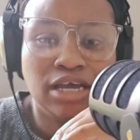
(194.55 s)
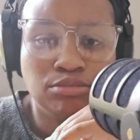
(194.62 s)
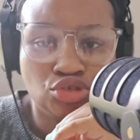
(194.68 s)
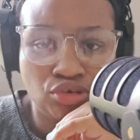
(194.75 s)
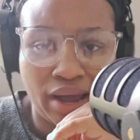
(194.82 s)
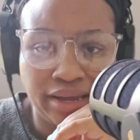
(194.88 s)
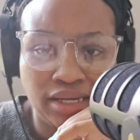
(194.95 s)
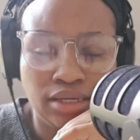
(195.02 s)

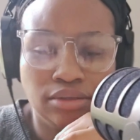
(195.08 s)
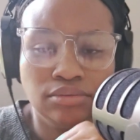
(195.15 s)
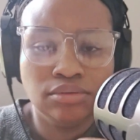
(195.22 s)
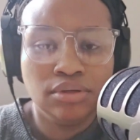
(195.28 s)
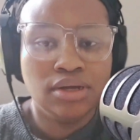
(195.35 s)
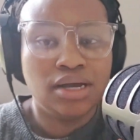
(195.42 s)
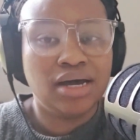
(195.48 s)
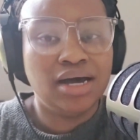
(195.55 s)
tracking
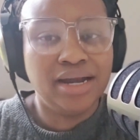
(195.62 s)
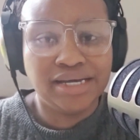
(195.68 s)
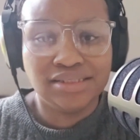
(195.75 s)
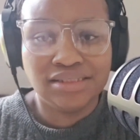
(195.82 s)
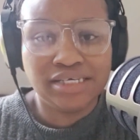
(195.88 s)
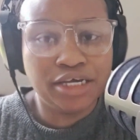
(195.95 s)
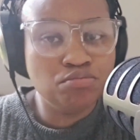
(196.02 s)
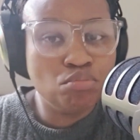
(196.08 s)
and I
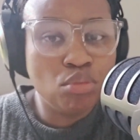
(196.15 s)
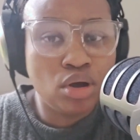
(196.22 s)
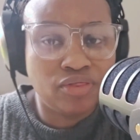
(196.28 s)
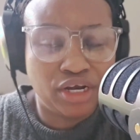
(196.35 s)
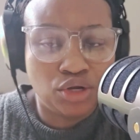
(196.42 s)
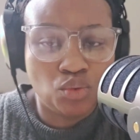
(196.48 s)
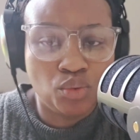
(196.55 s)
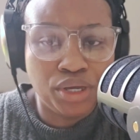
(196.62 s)
stayed more
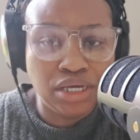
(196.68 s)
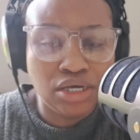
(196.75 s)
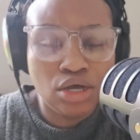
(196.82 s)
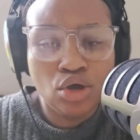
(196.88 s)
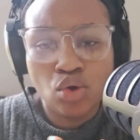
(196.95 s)
than a week,